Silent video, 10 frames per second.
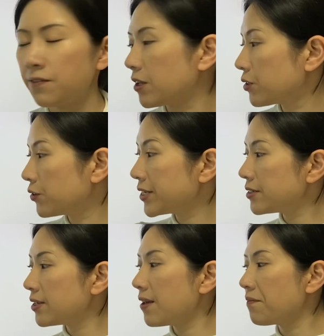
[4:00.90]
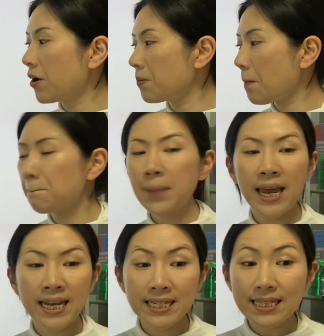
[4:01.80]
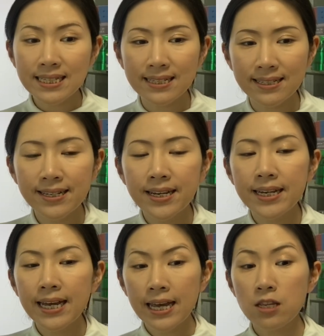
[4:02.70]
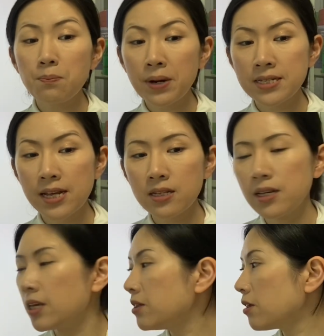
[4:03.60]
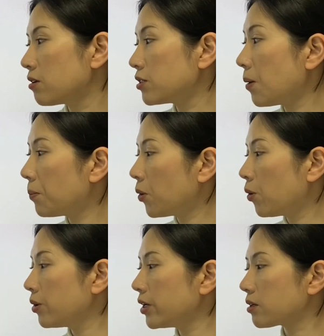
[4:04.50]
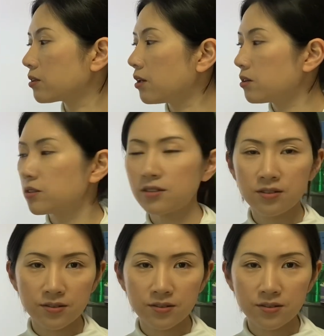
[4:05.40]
the transitive verb paint at the present in the subordinate clause.